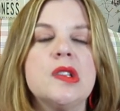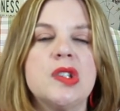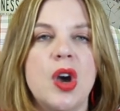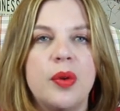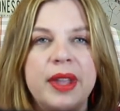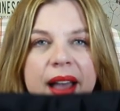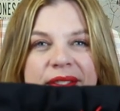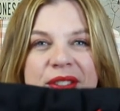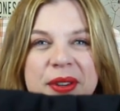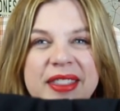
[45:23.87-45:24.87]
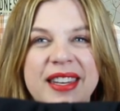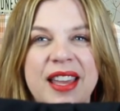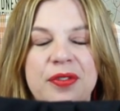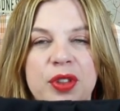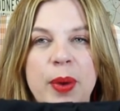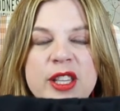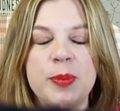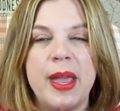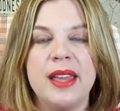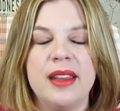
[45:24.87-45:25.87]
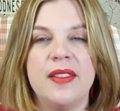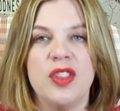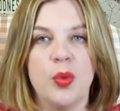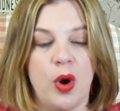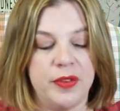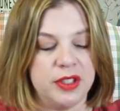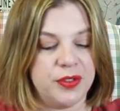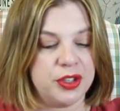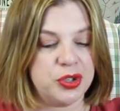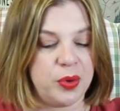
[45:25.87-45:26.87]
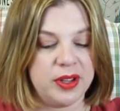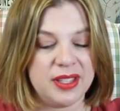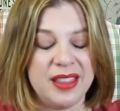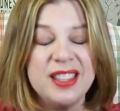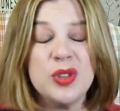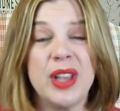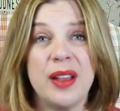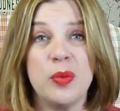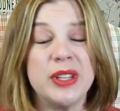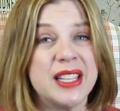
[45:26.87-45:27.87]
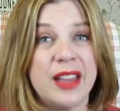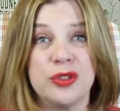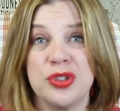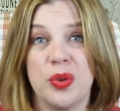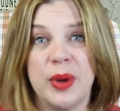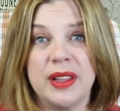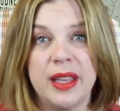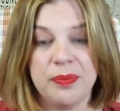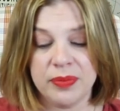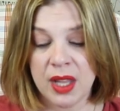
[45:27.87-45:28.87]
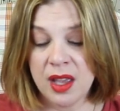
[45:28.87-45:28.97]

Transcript: So yeah, doing the knit for the waistband and then the wovens for the shorts. And these went together so quickly.